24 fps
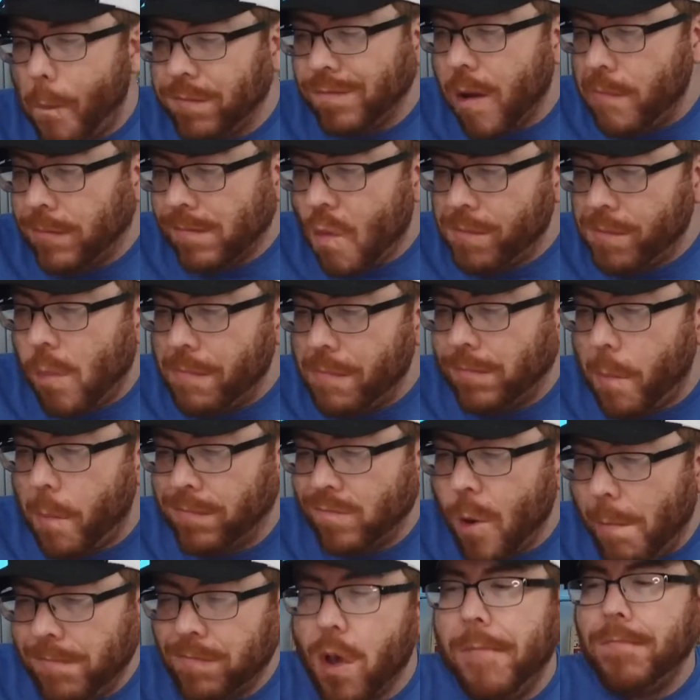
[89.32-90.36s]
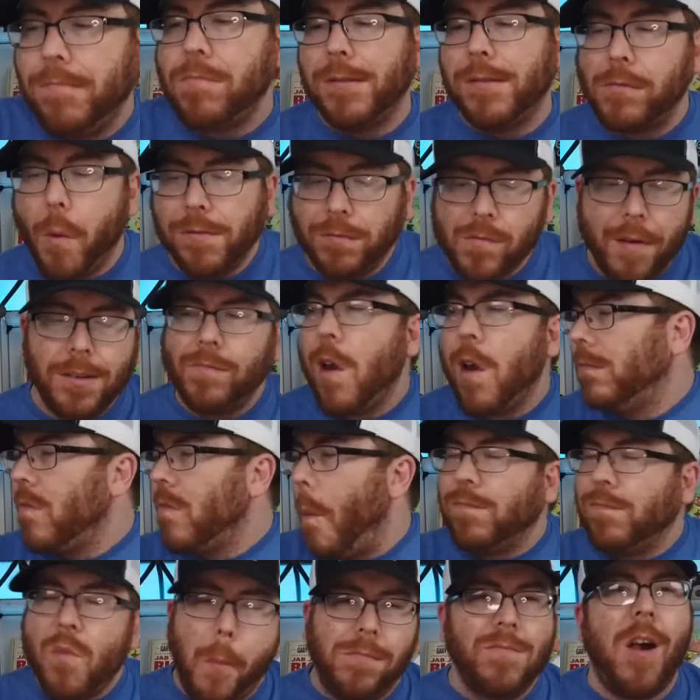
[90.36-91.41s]
so number 13, that was the absolute
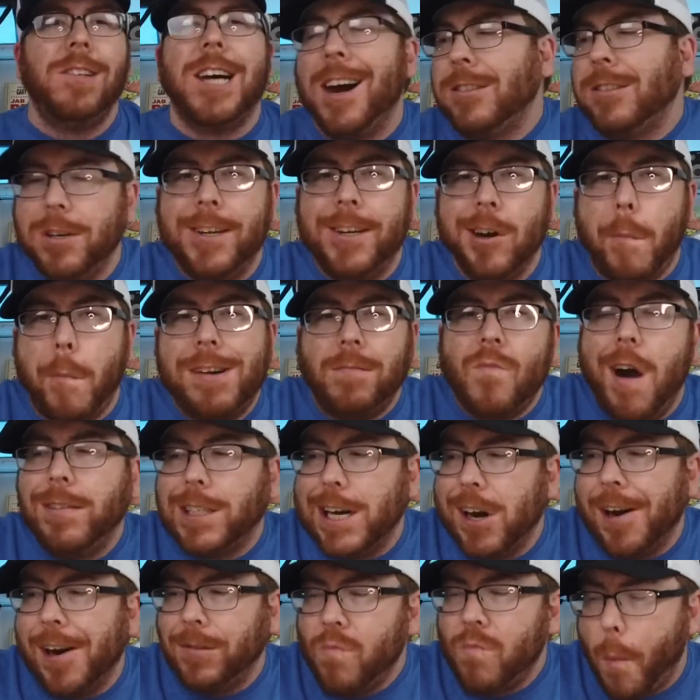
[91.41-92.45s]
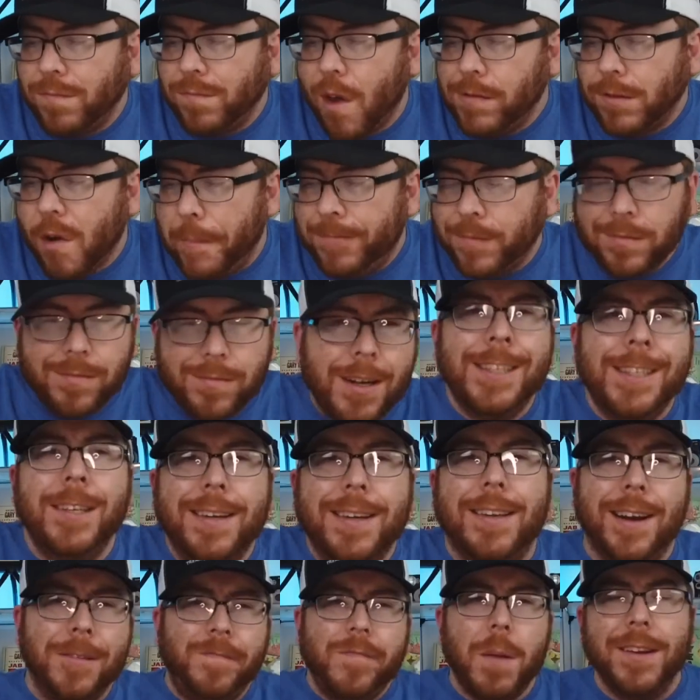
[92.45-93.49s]
worst. Number 12
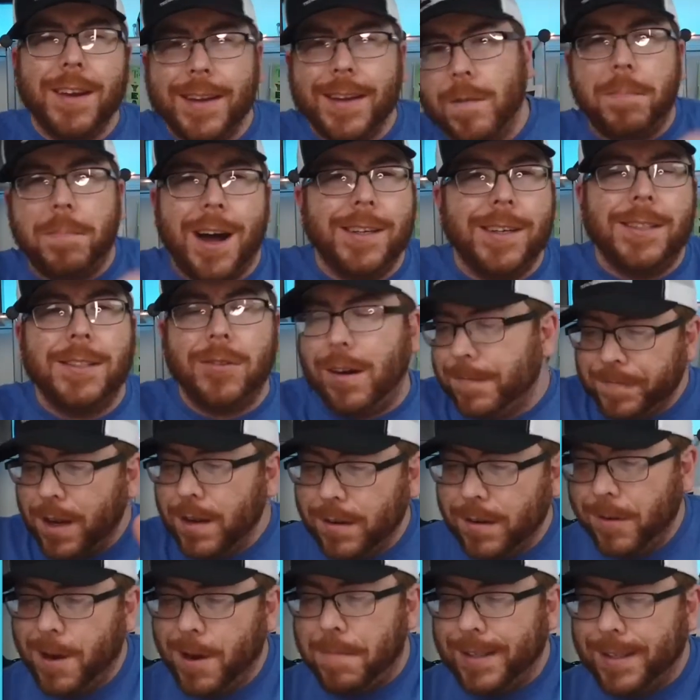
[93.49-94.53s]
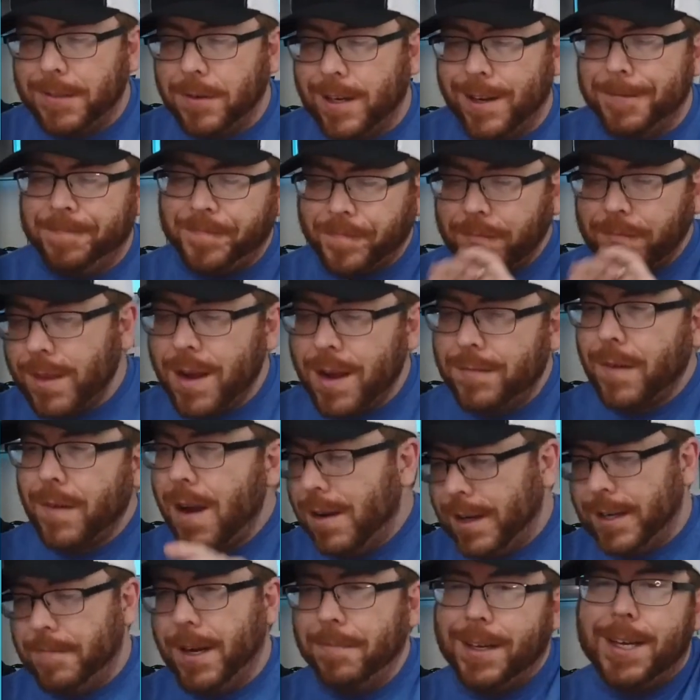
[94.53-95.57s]
was ghost pepper. So
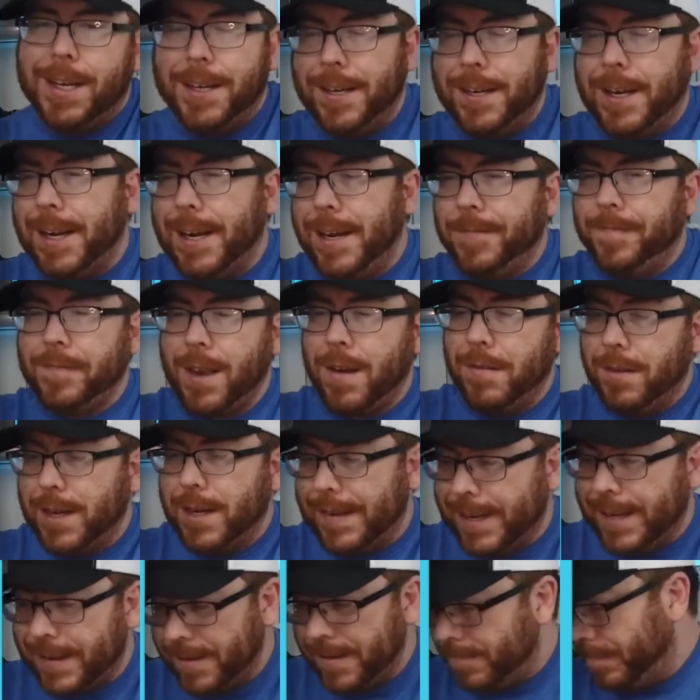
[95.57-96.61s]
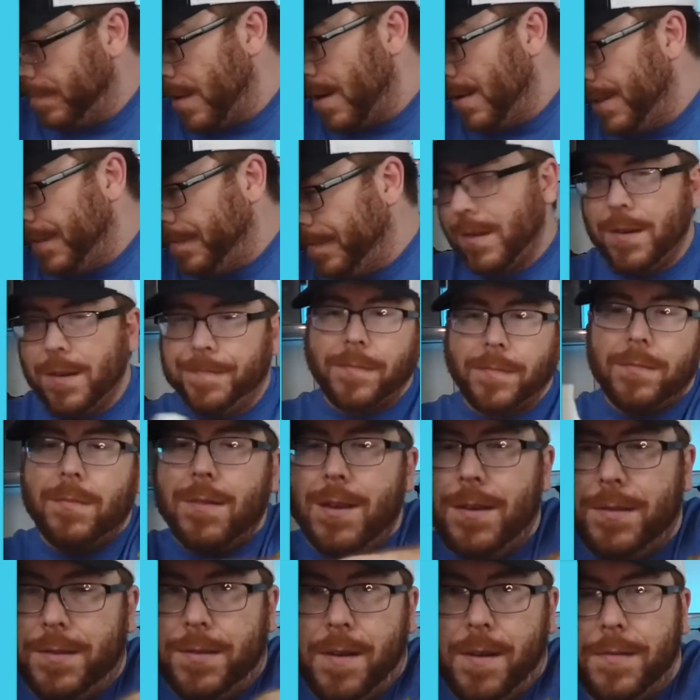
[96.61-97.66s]
ghost pepper,
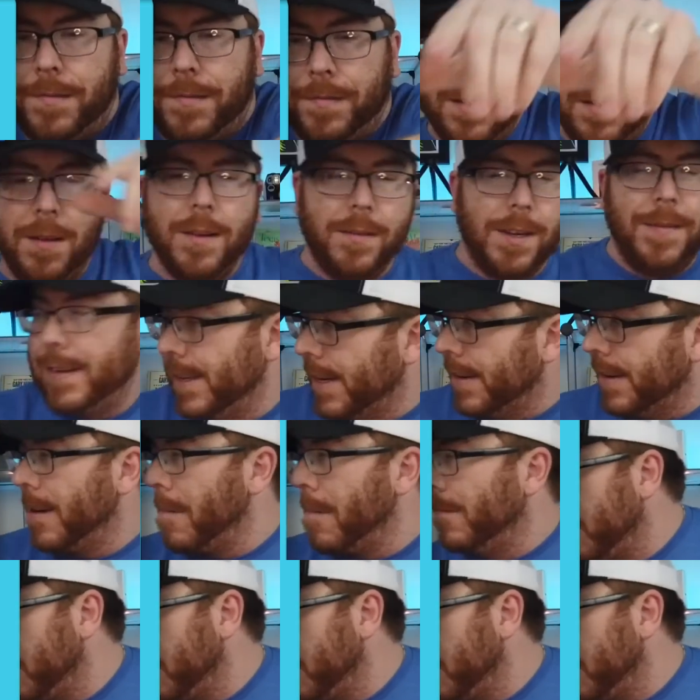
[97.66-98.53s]
it's